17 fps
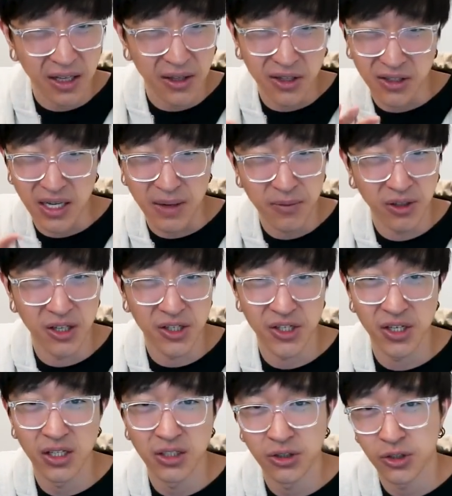and the
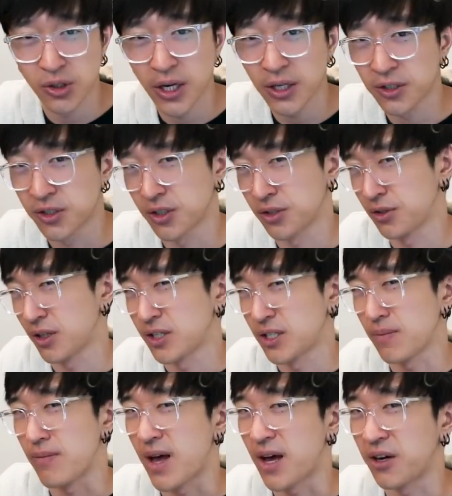Demolitionist trait just
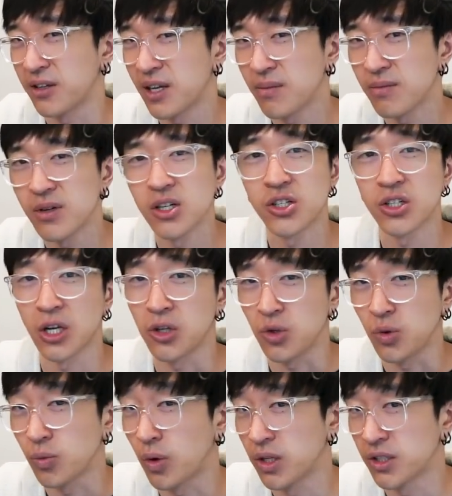doesn't matter that much and
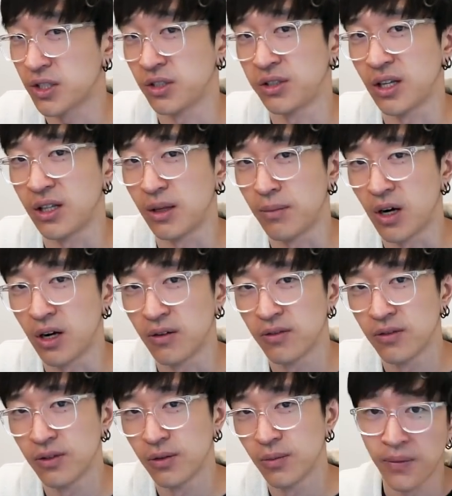you want to sell them
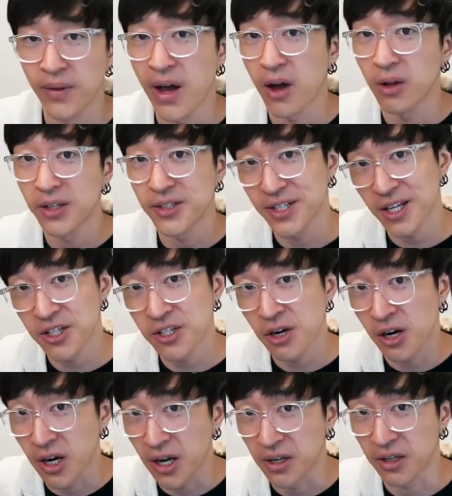off. Now let's get
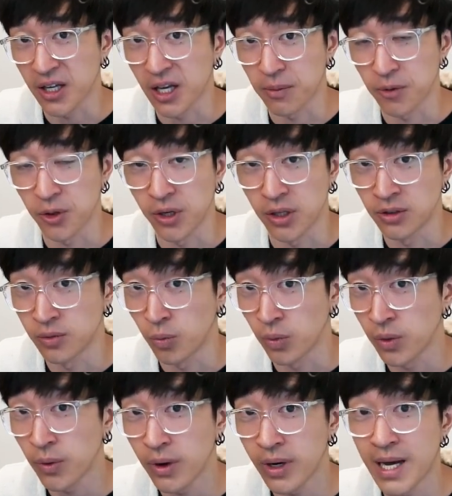to our endgame units.
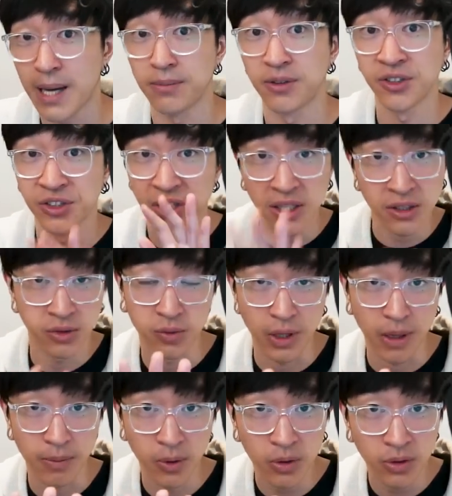We want to have 6
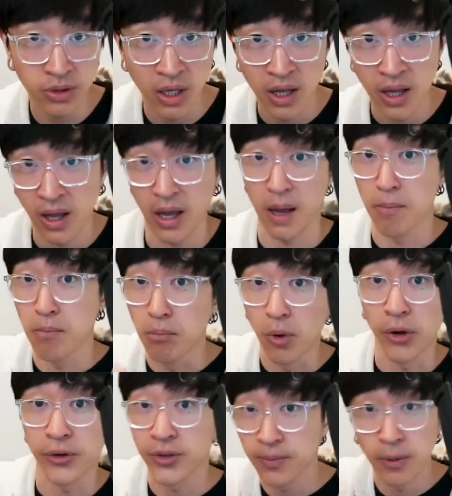Rebels and
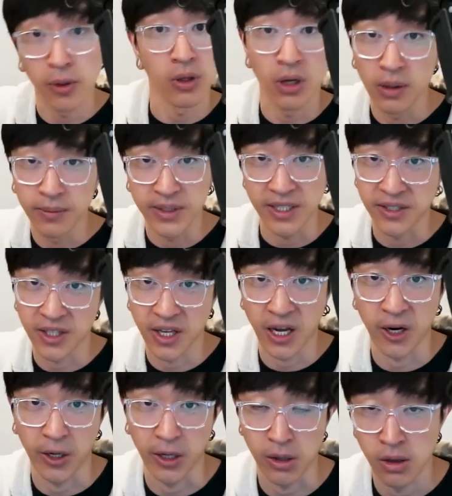multiple of these
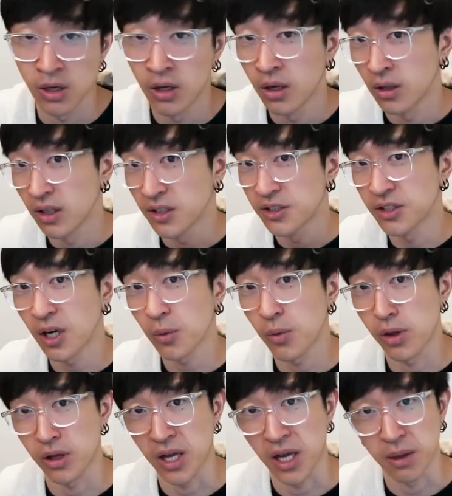carries. Let's start
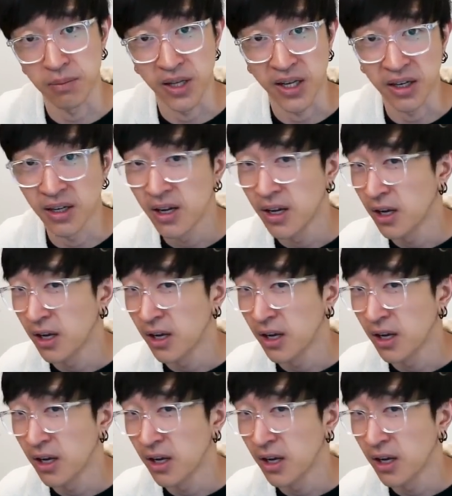with Gangplank.